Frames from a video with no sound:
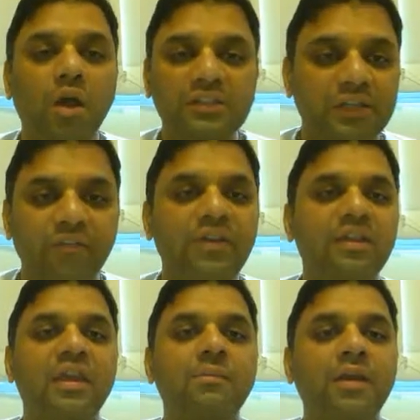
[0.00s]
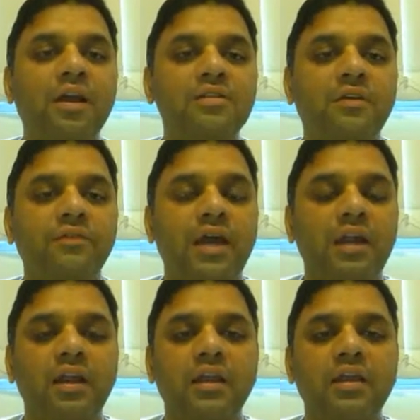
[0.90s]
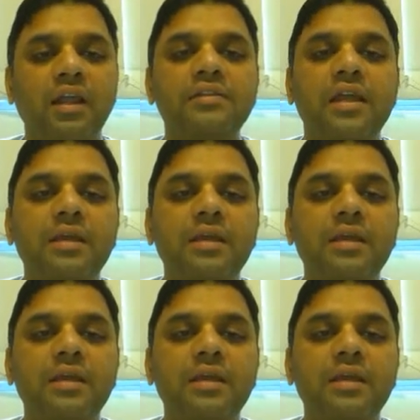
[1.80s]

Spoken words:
He lost everything because of that." And